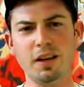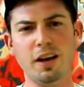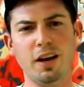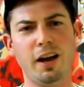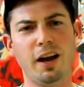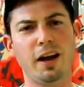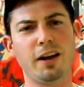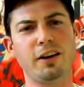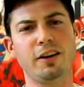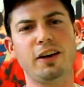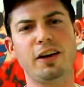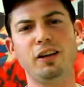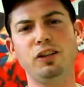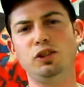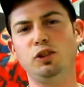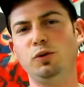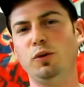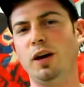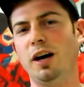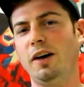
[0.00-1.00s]
And in
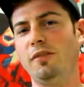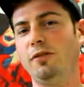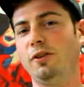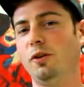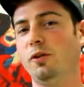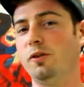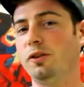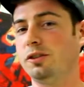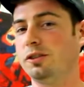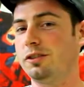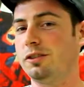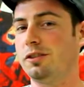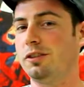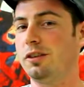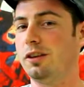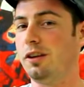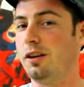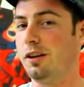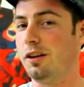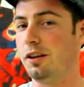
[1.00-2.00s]
case you have noticed
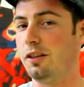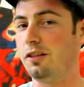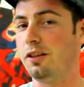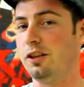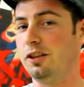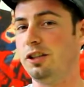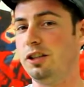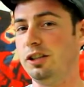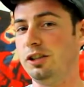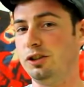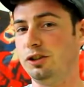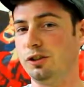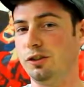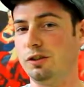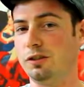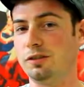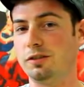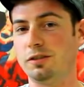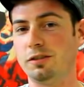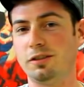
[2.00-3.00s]
the
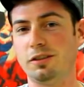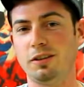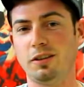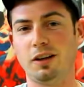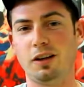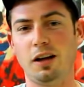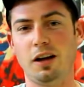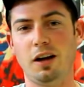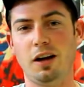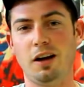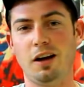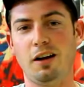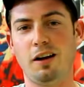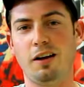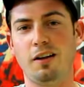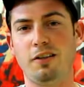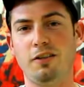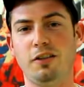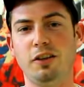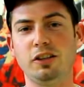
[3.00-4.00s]
t-shirt,
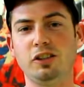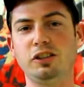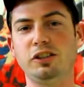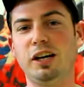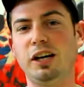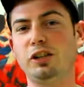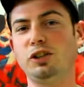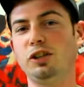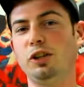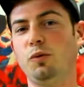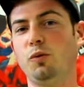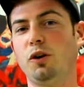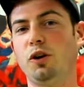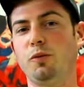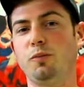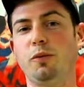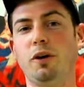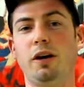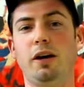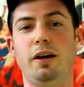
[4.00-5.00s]
this is actually one
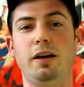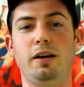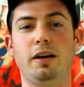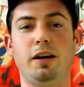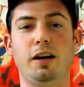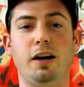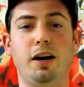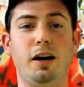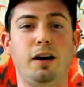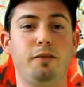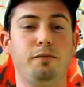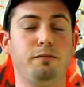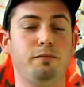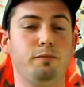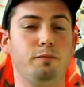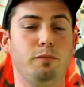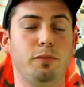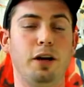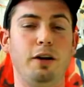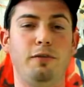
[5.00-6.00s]
of my
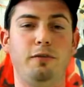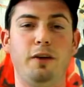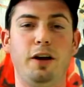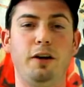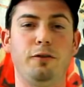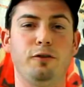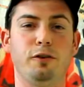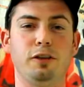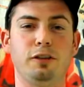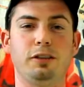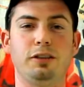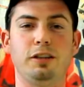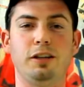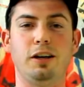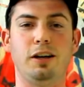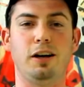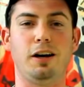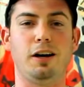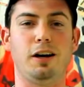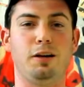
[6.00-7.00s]
my favorite
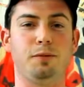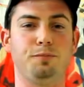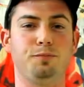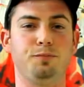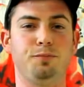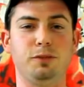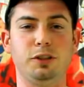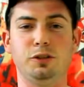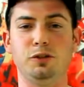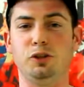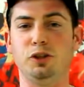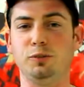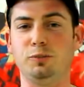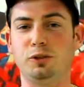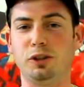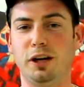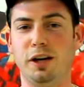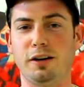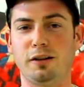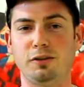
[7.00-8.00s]
YouTube
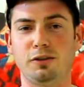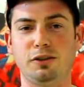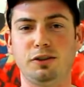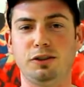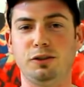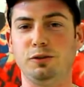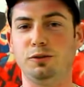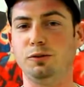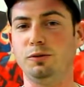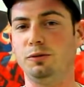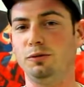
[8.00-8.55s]
channels to